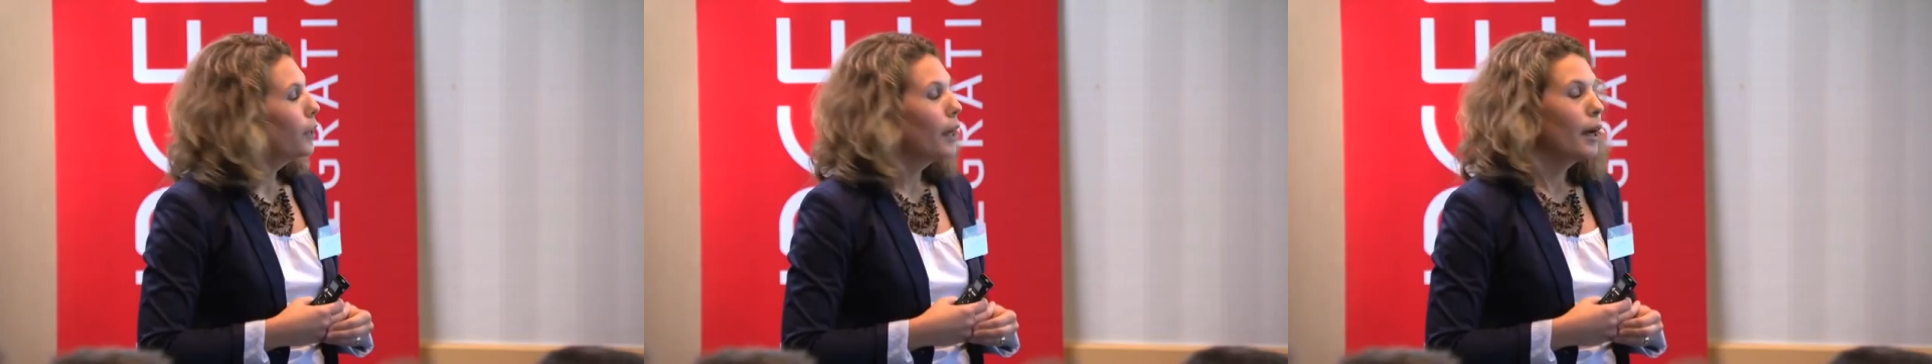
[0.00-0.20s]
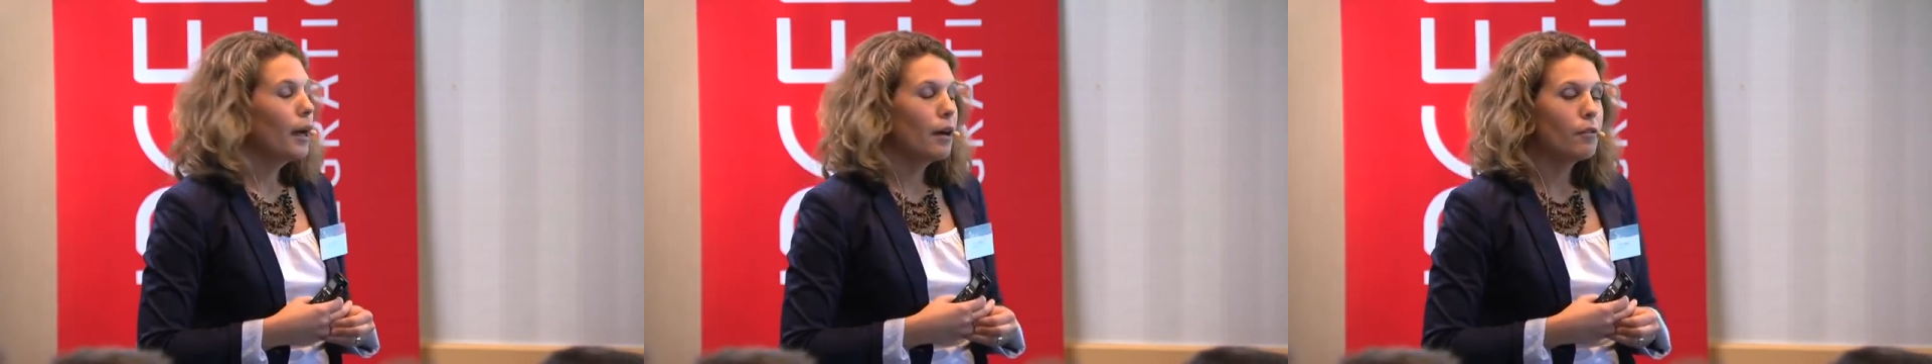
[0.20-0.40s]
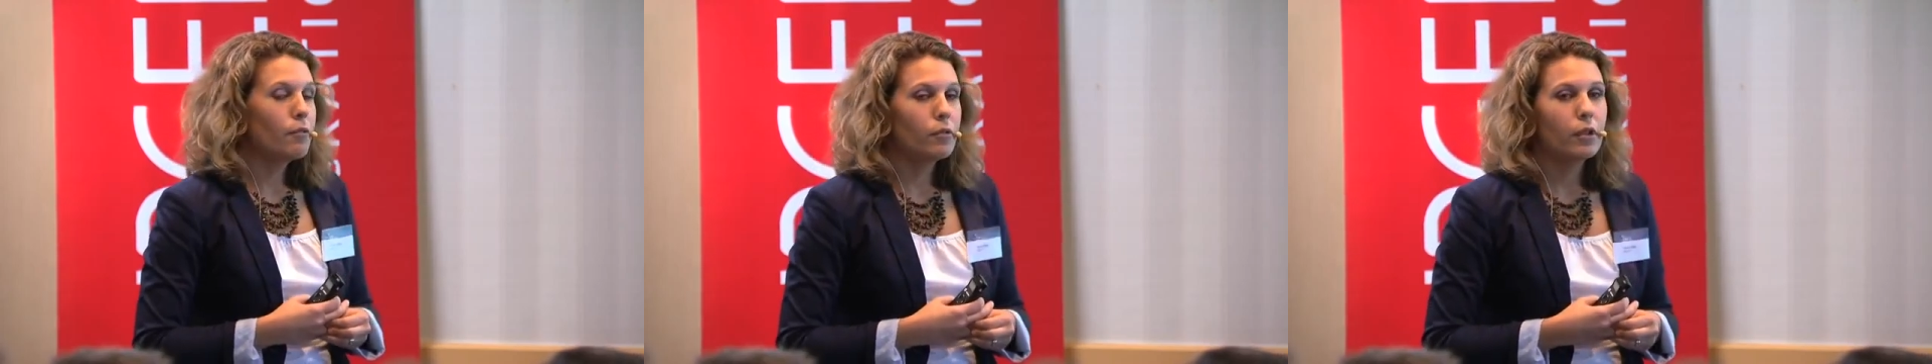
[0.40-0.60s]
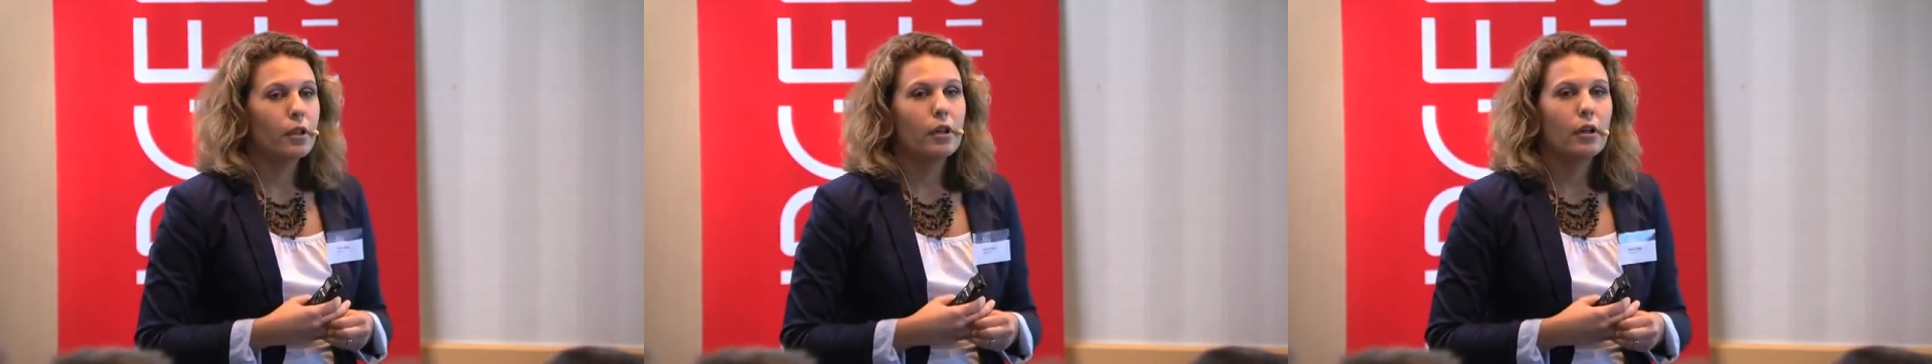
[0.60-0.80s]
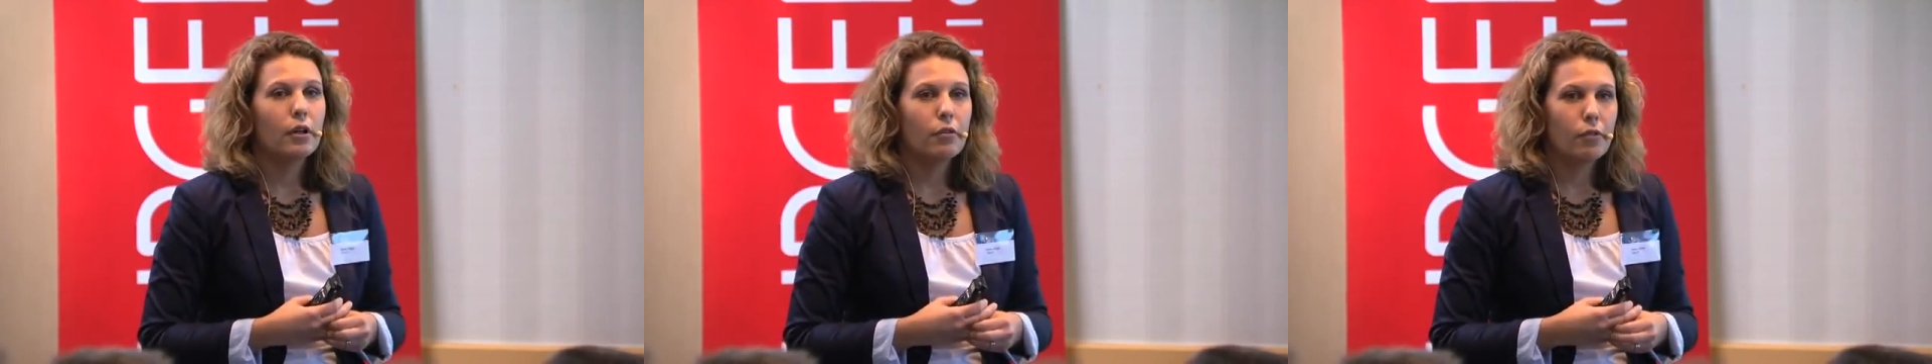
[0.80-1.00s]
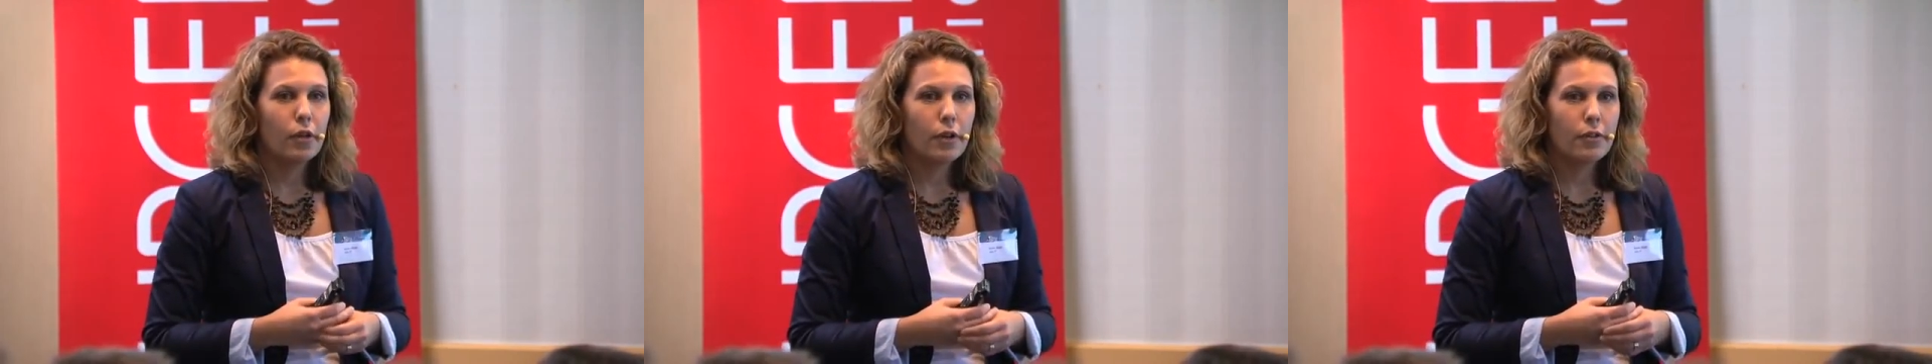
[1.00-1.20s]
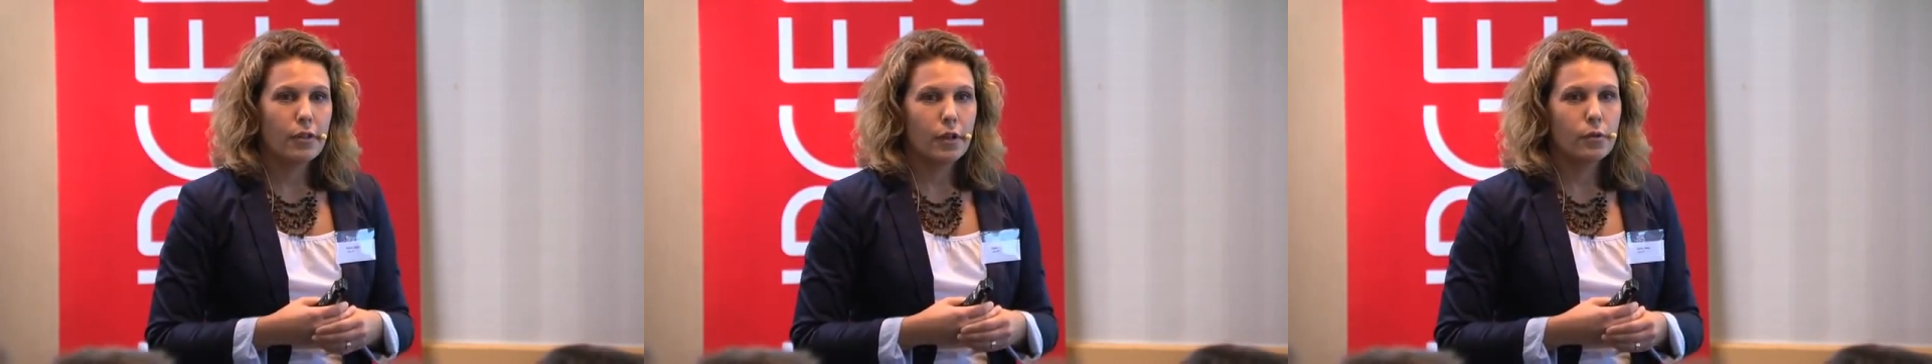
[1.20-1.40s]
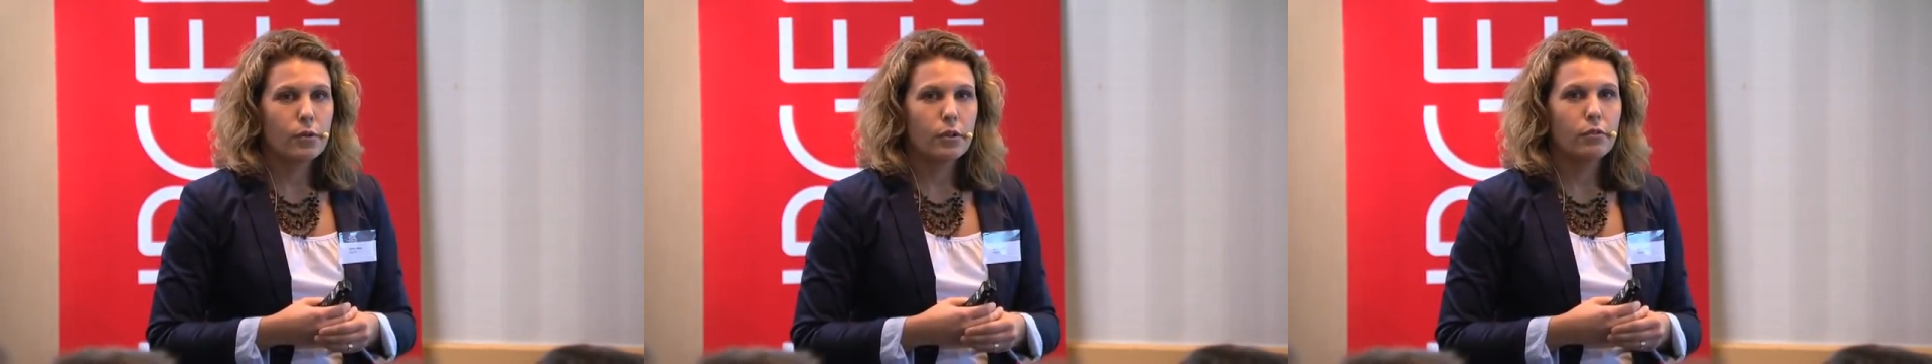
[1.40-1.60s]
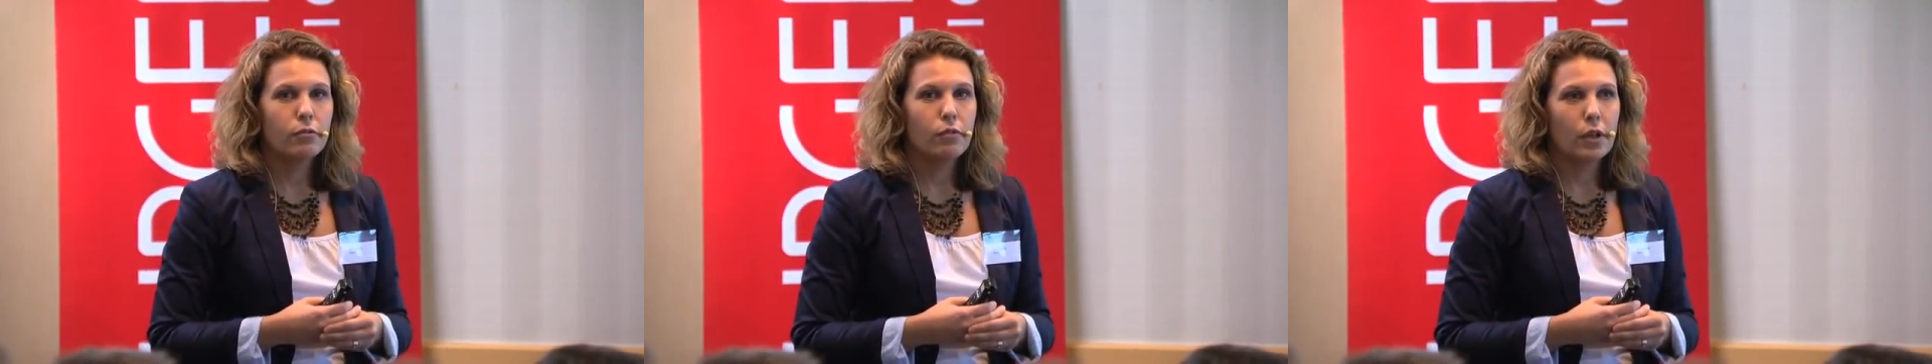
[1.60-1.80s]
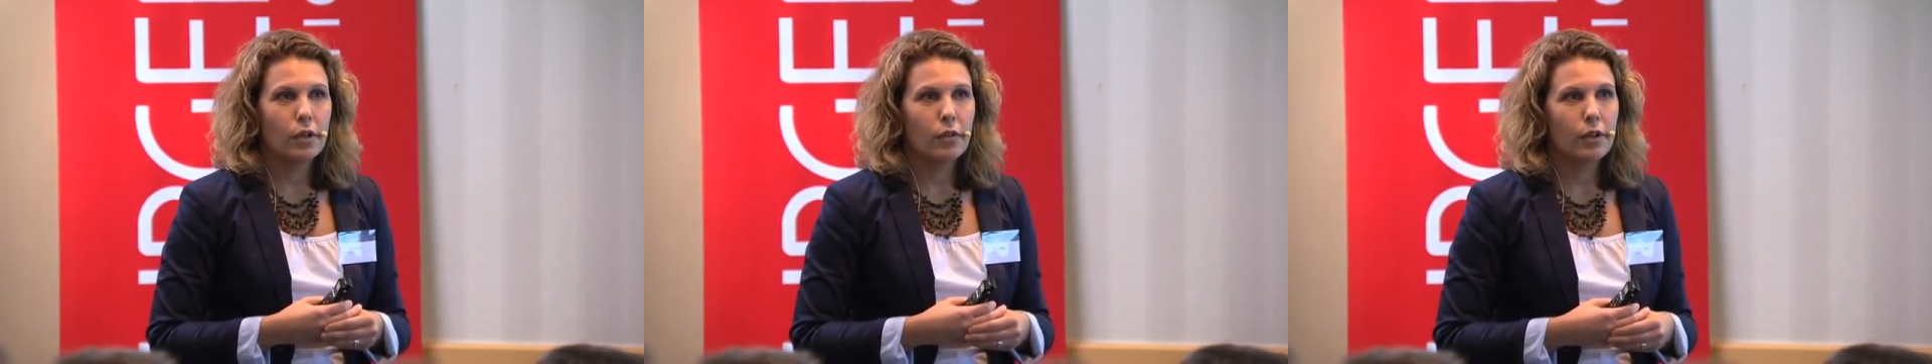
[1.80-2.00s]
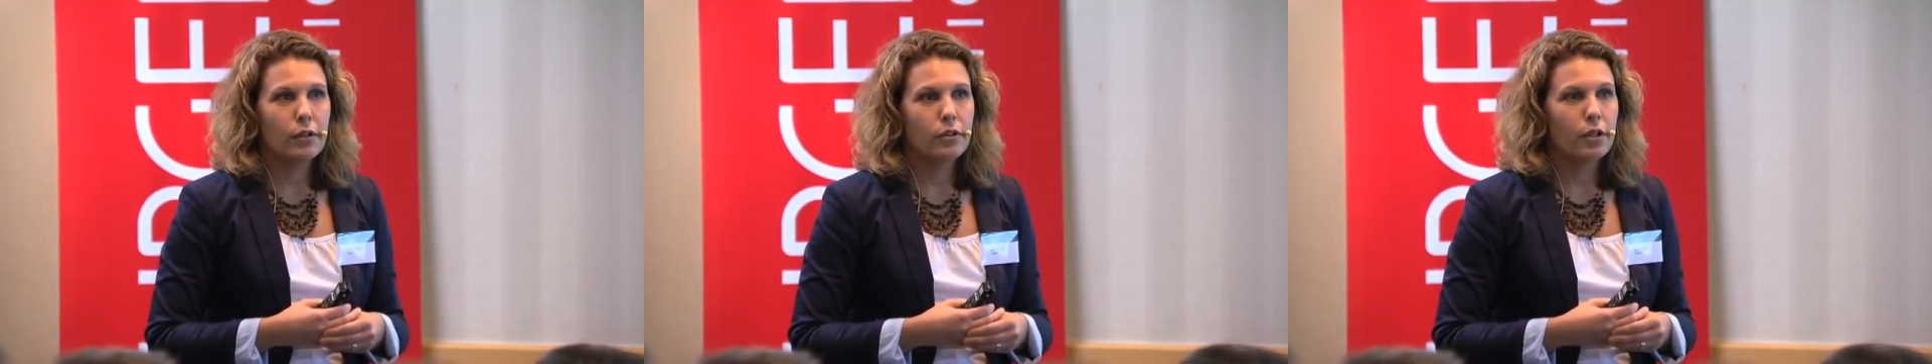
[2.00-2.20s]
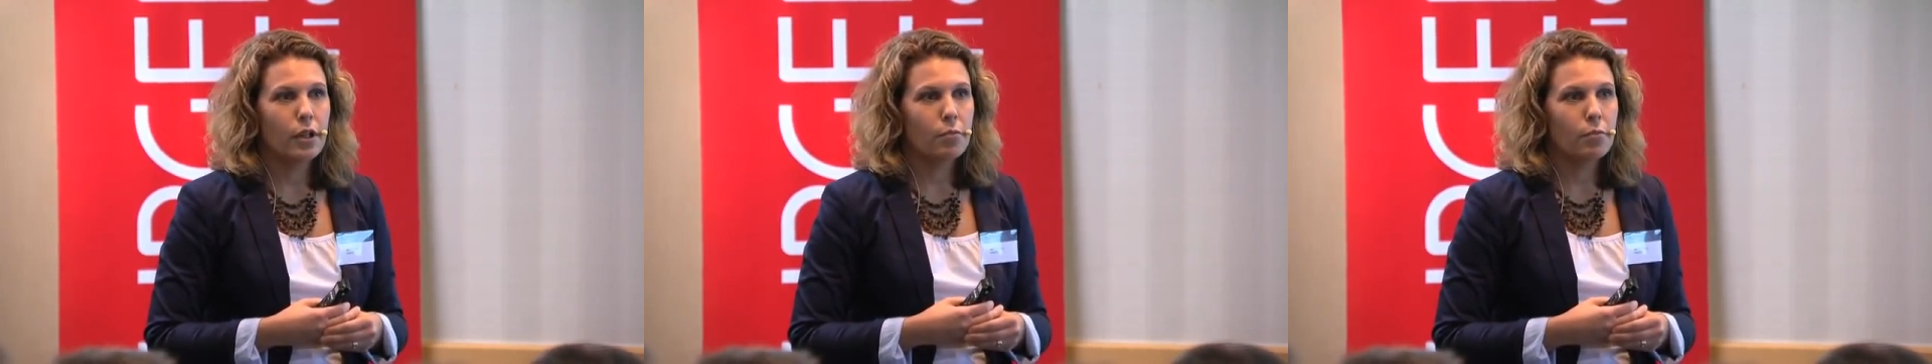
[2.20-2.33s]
have 5,500